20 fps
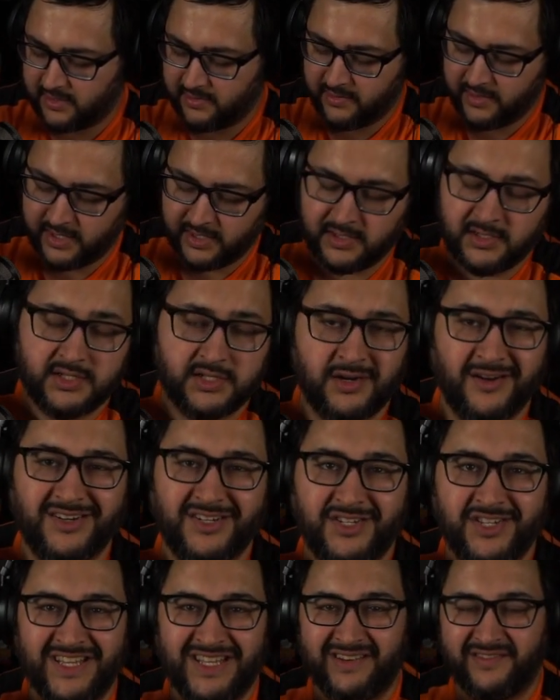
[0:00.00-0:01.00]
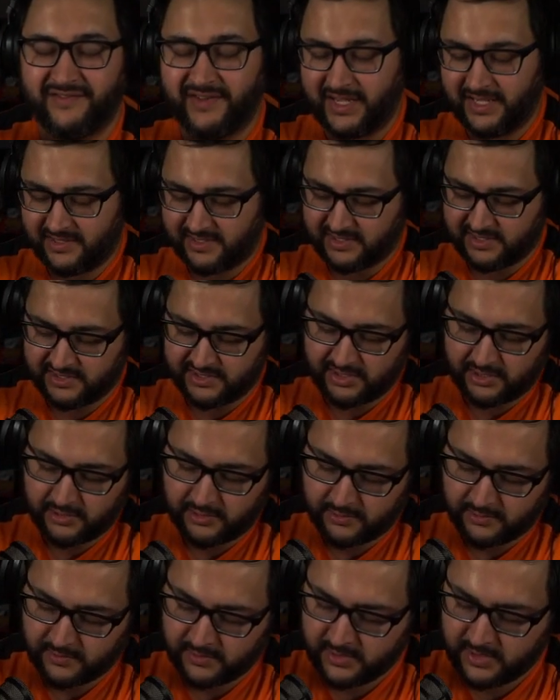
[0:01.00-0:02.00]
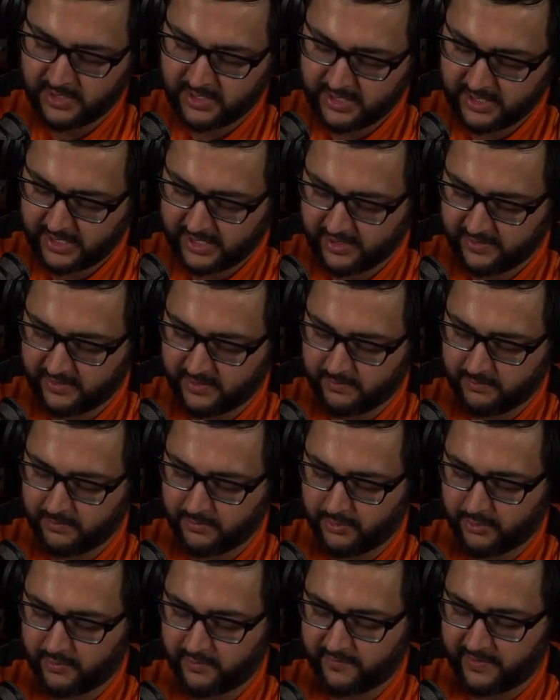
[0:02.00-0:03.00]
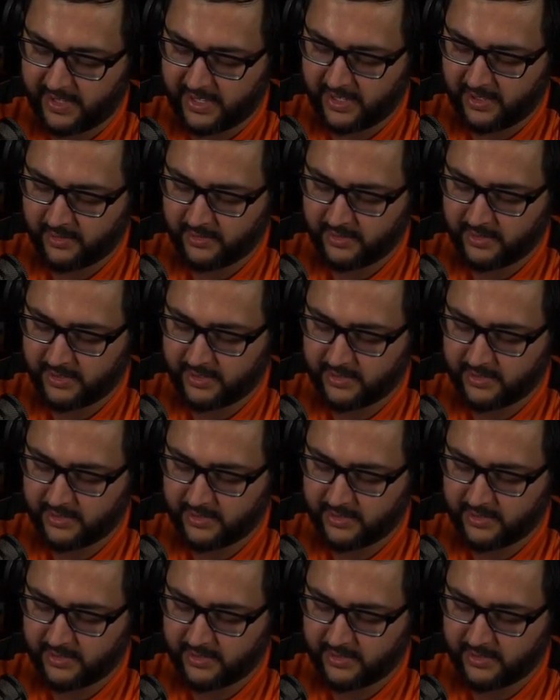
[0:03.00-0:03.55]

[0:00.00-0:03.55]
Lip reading: then start to invade the zone and then move out